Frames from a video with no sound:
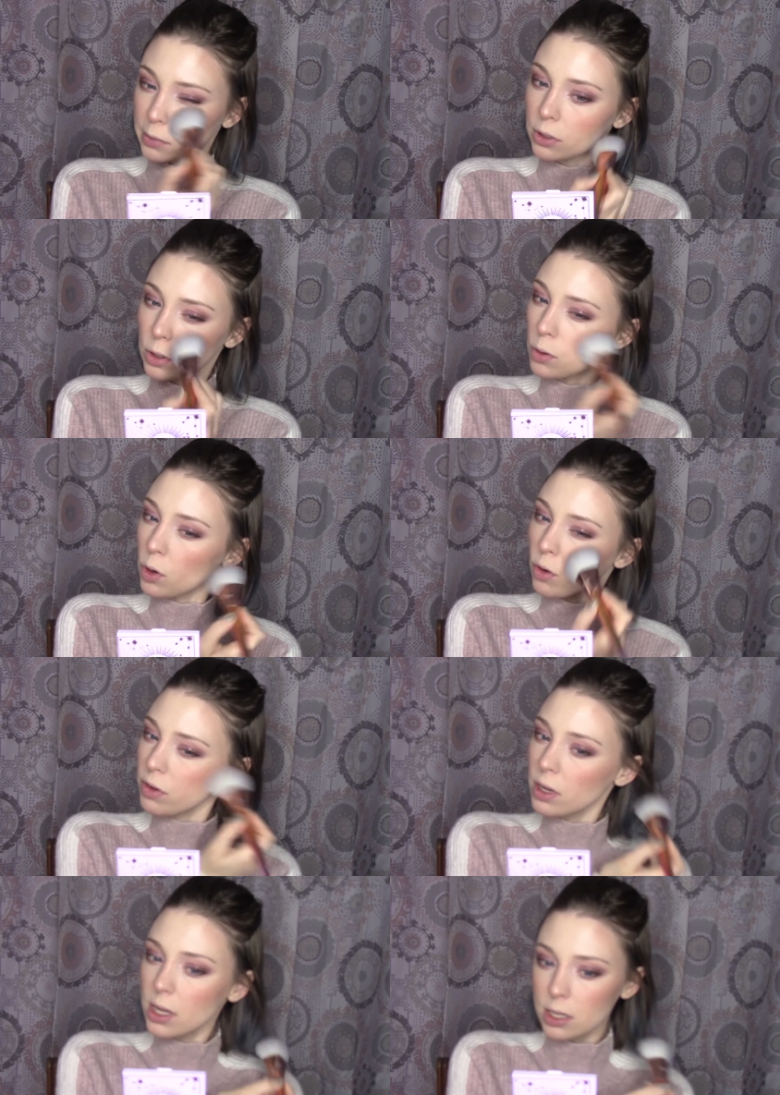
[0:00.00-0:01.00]
go
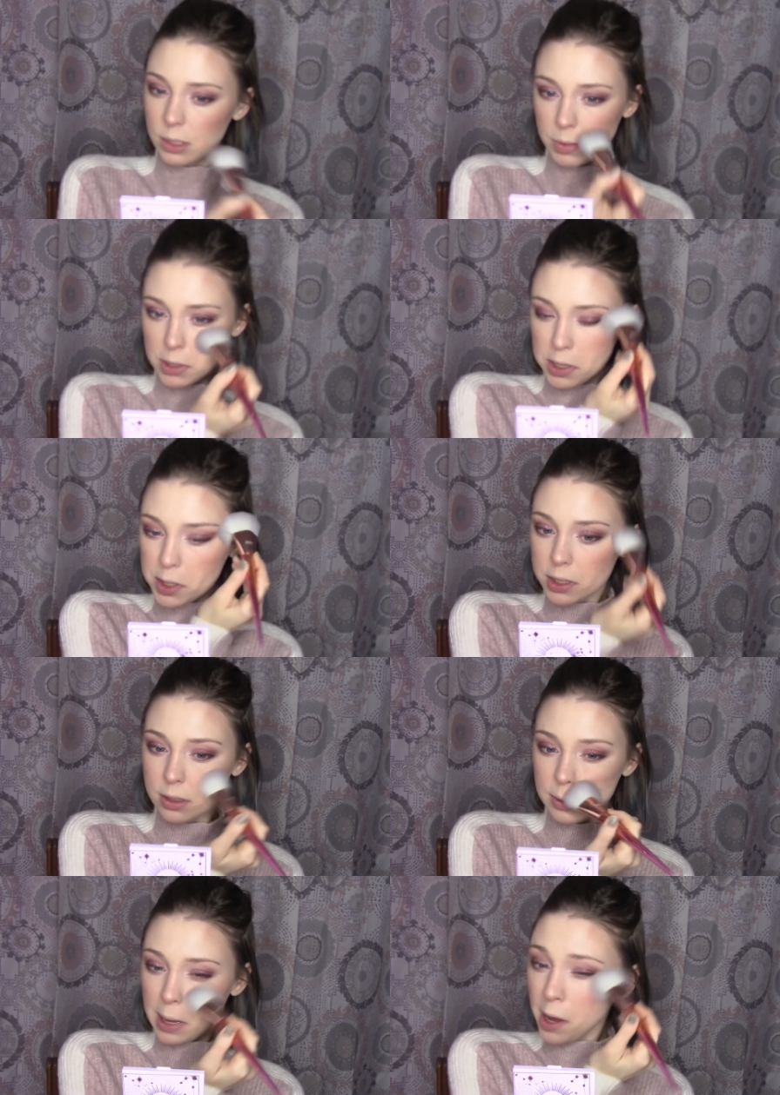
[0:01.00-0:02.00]
over this
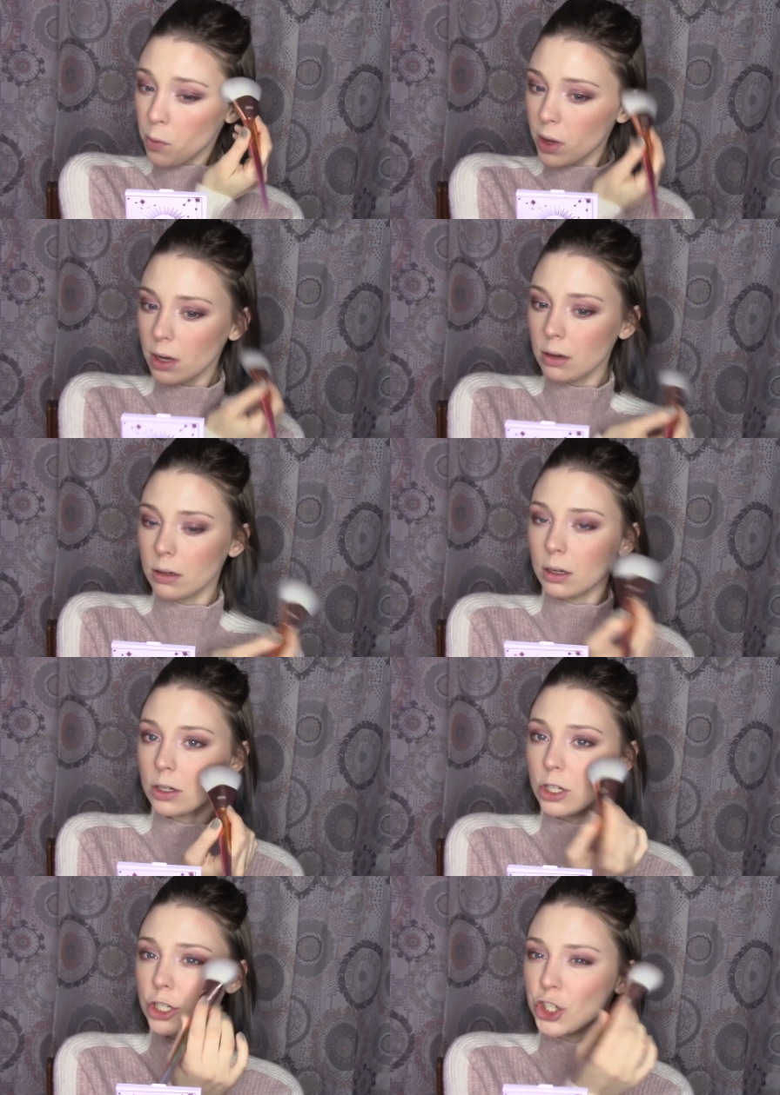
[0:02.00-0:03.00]
because I went
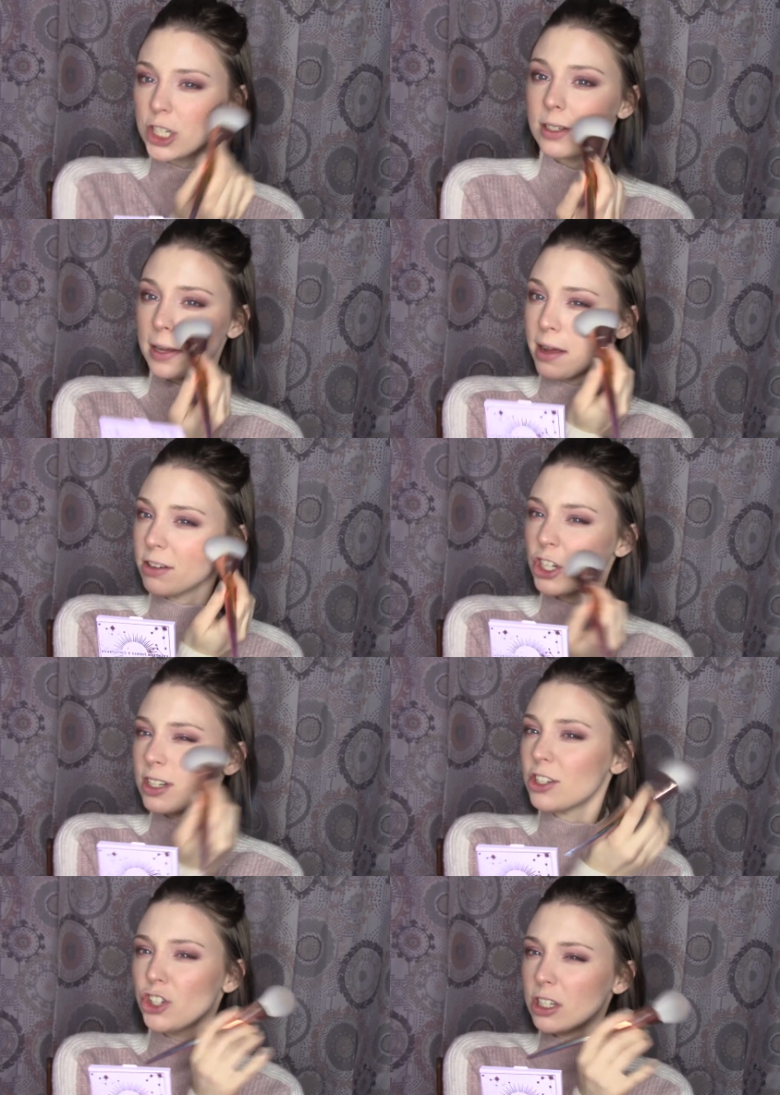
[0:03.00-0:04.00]
just
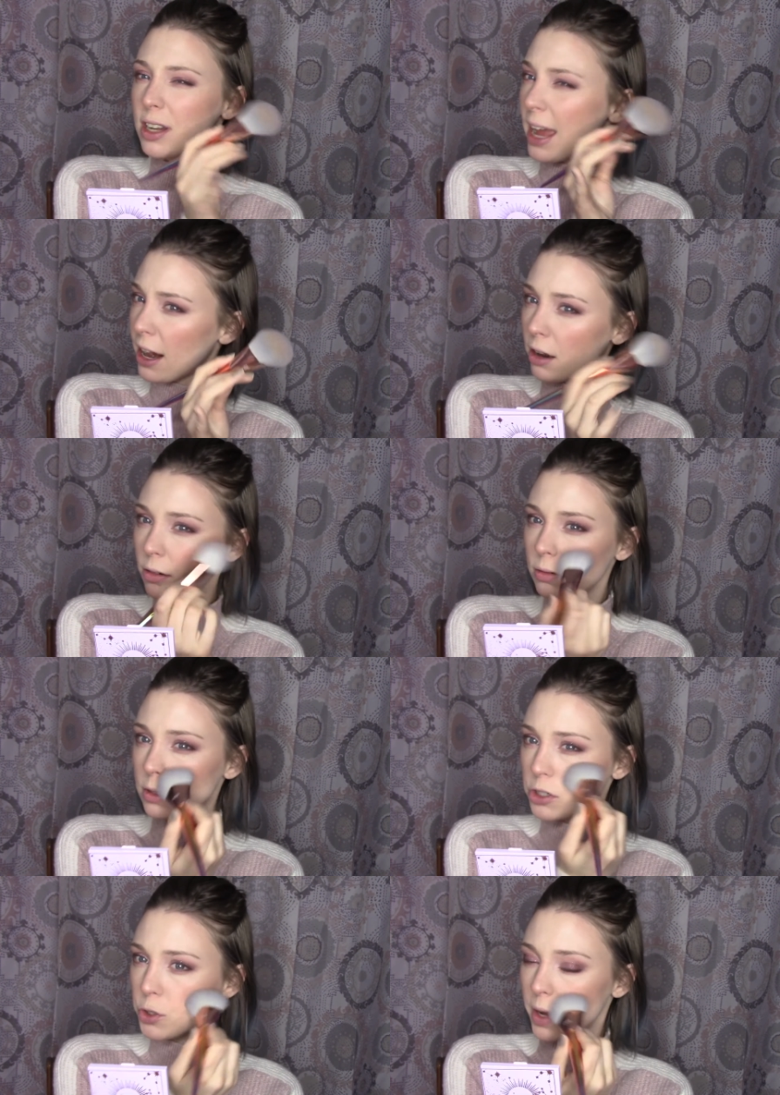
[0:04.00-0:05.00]
a hair
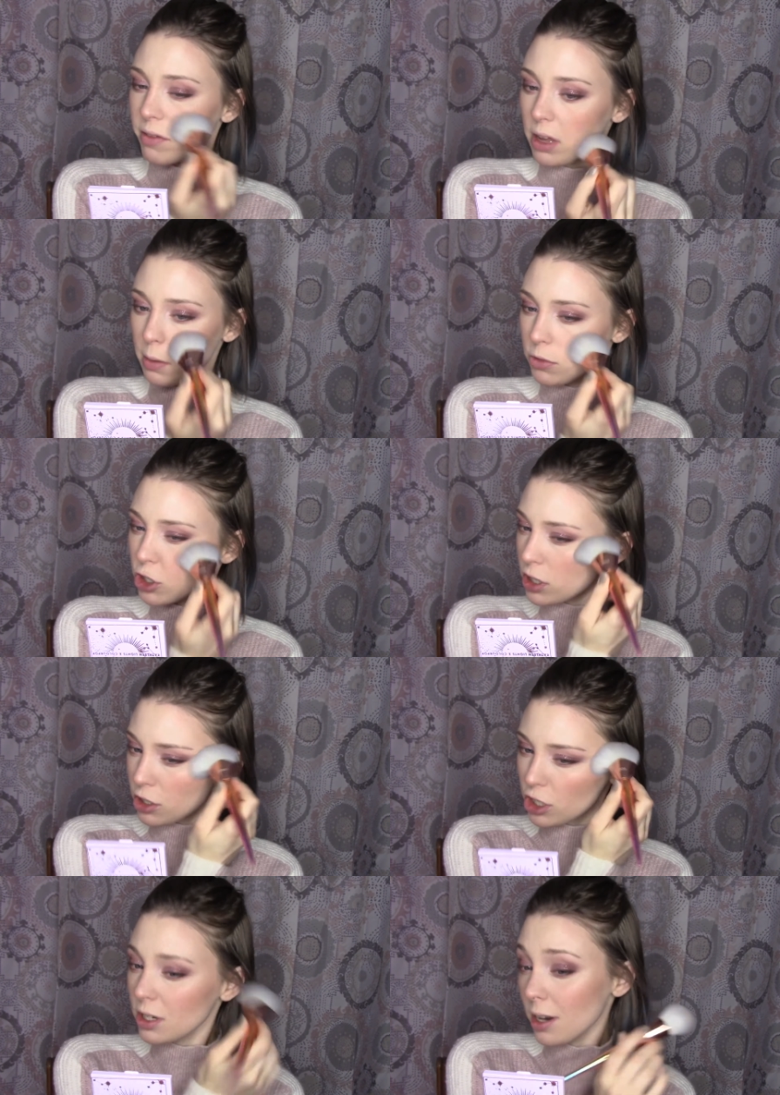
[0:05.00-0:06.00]
too heavy.
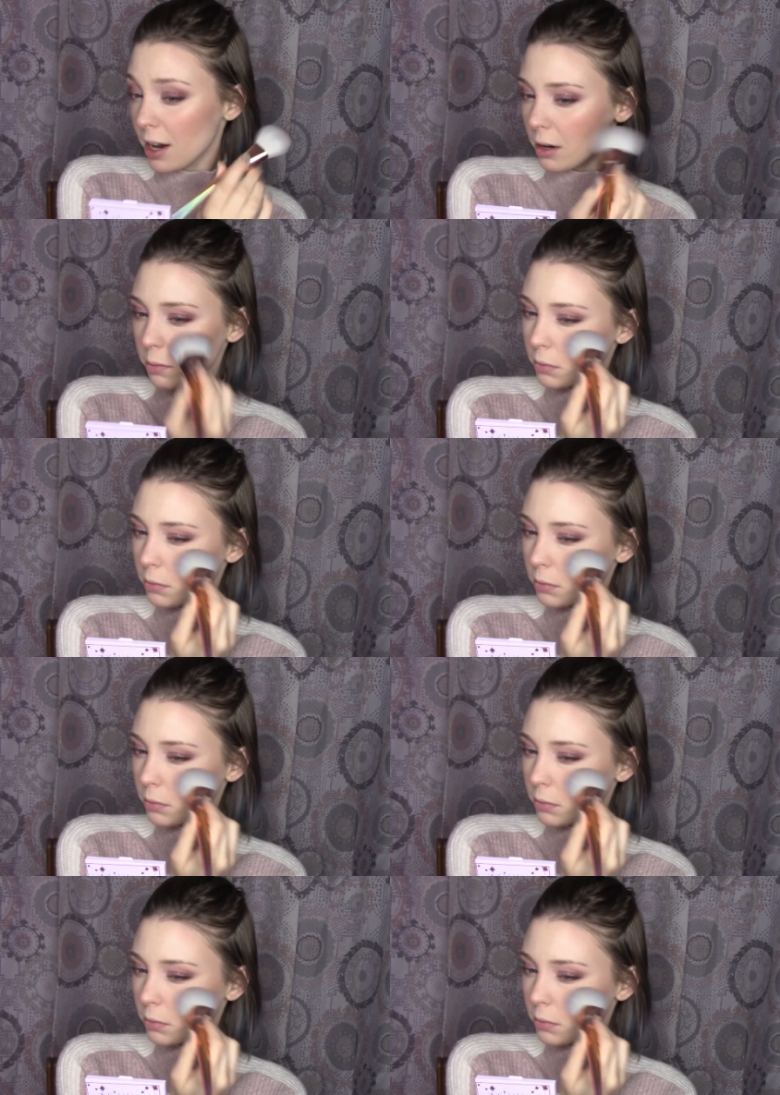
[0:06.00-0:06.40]
Just a hair.